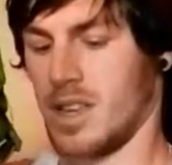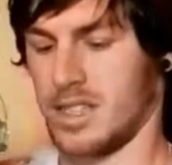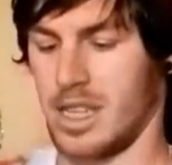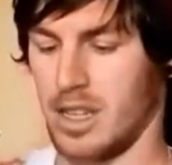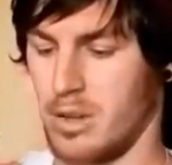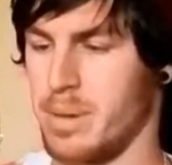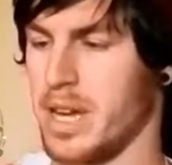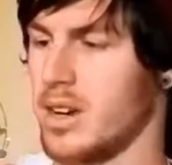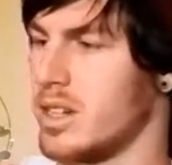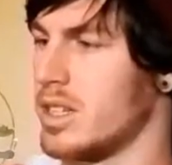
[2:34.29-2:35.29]
I said, a little
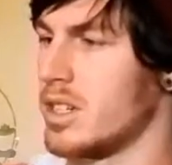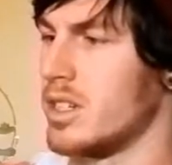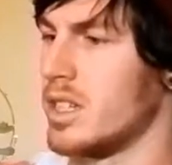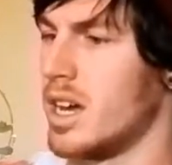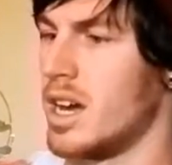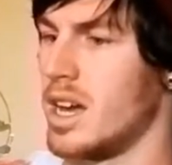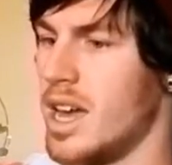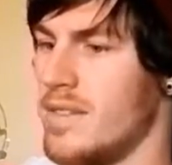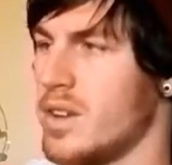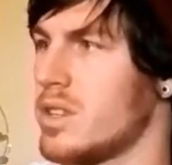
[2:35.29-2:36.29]
bigger and a little
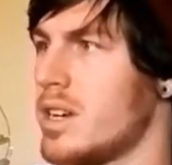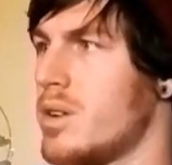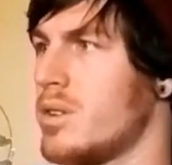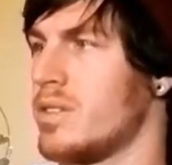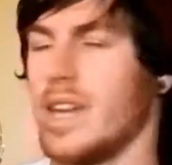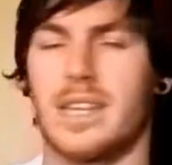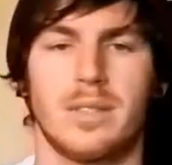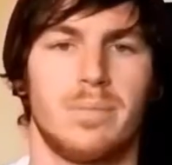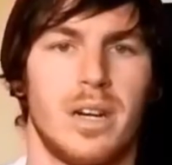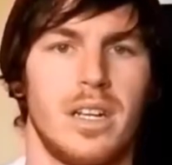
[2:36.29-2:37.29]
heavier than I would have
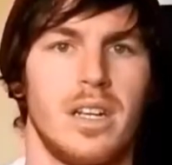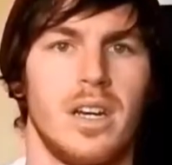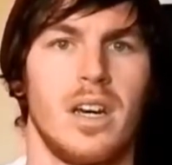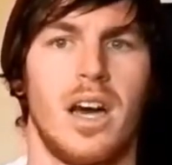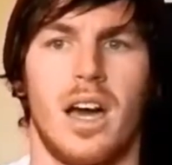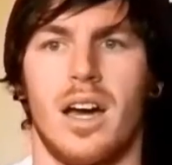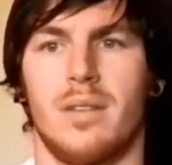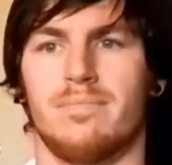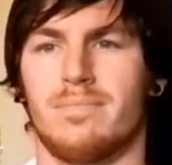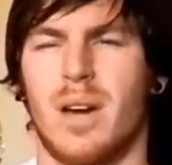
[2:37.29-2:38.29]
liked, but
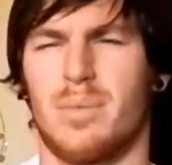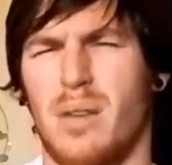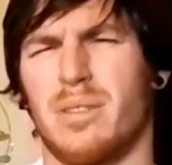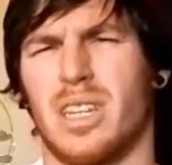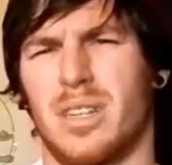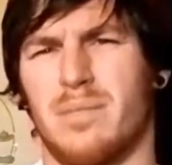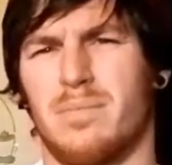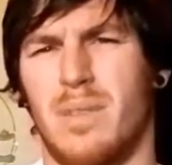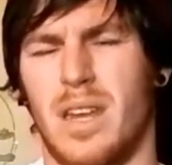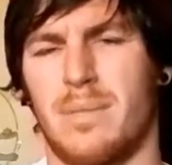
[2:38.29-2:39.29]
probably going to
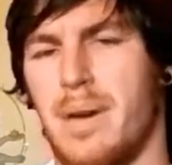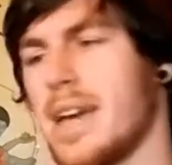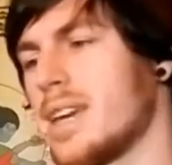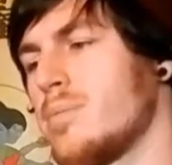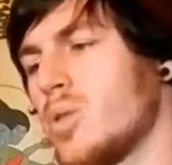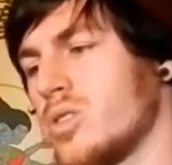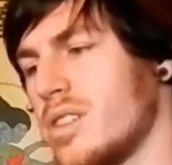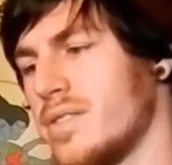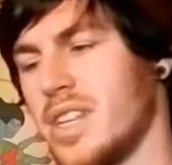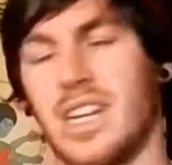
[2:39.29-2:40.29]
end up packing more
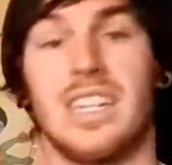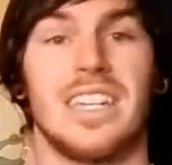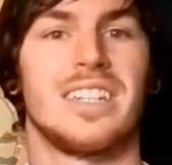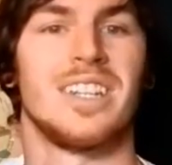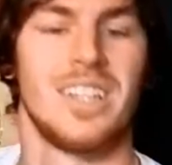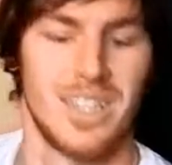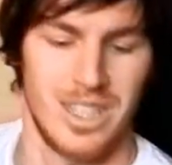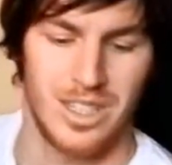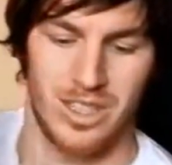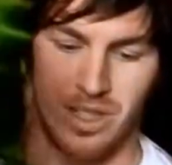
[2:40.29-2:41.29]
stuff than I need.
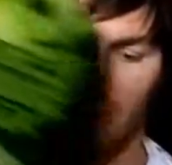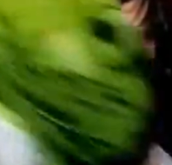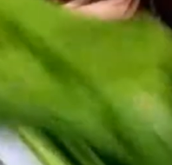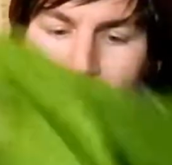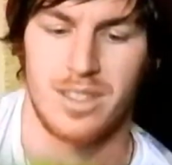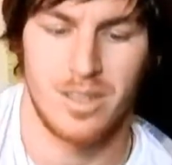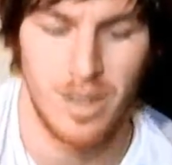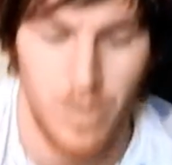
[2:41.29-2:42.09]
So that's